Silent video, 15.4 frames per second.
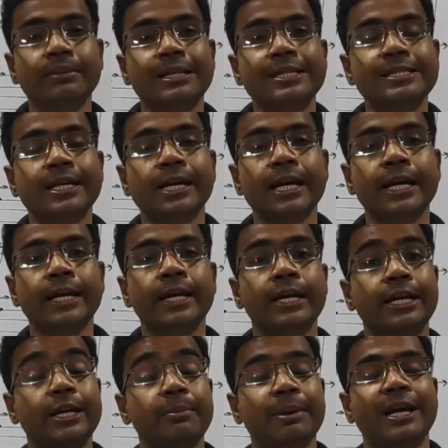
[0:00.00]
basically
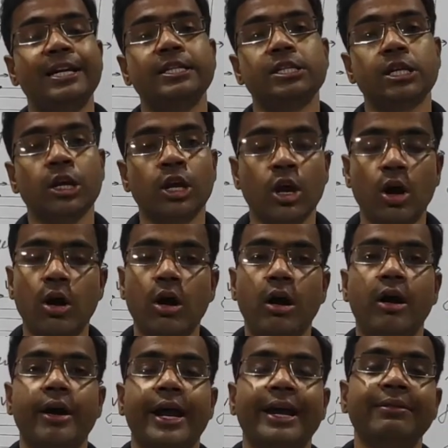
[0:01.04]
depends,
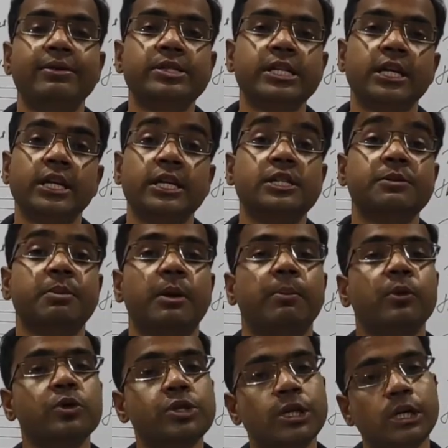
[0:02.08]
or I will say is
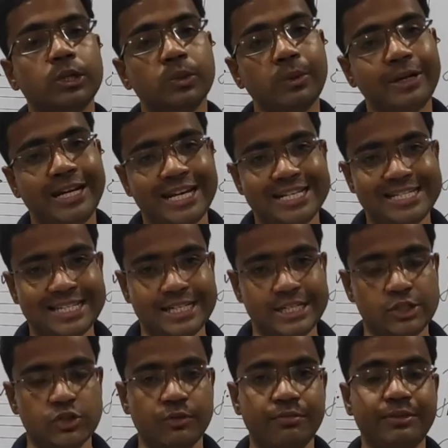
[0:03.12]
proportional to density.
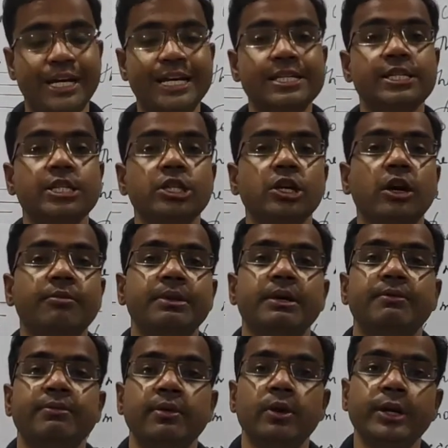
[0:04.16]
So if density of the
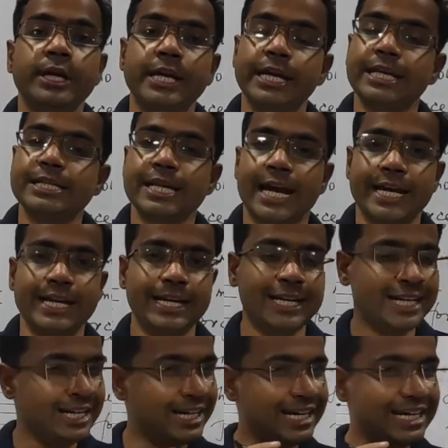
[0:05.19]
fluid is higher,
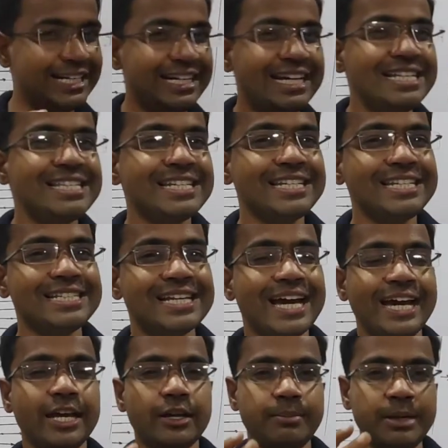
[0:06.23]
density is
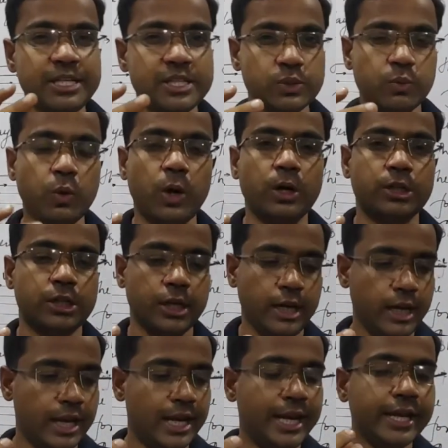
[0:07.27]
higher means what?
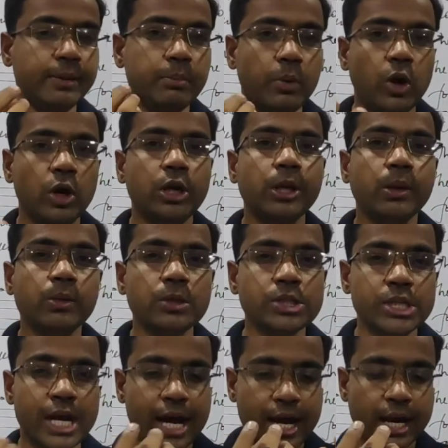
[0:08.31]
Like molecules
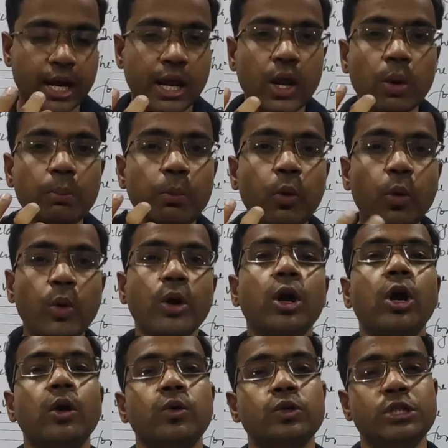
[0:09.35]
are more
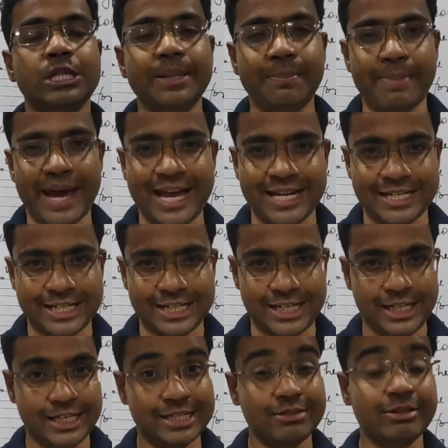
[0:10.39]
closely packed,
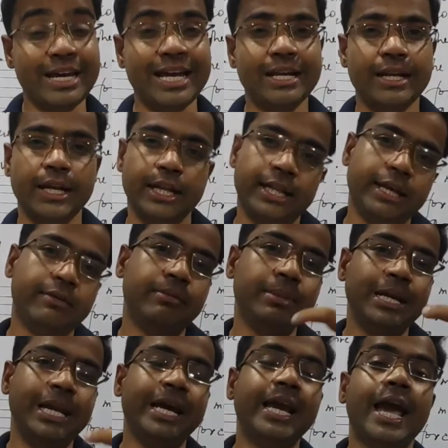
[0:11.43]
so then they will be
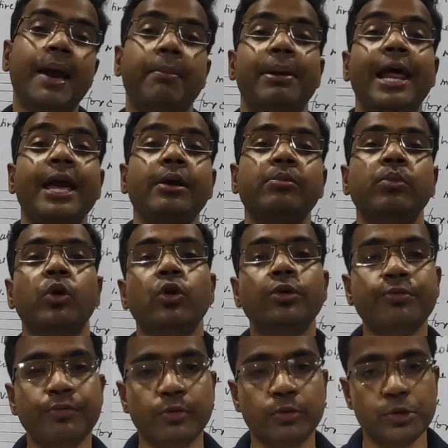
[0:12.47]
like applying more
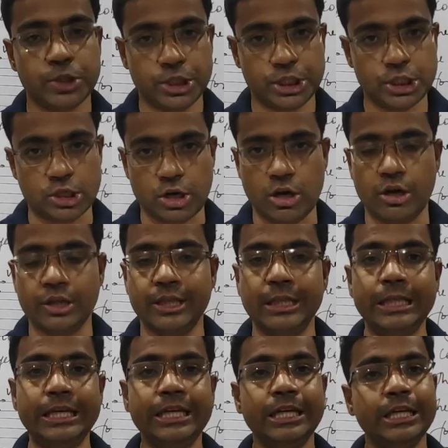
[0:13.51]
forces on
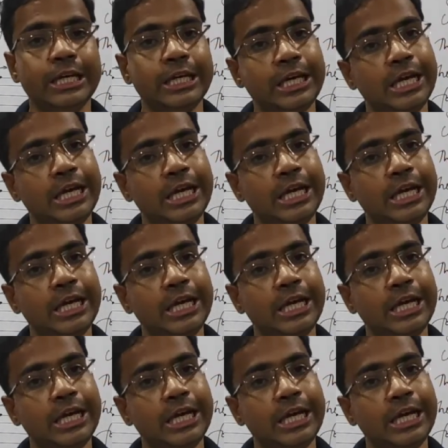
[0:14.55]
the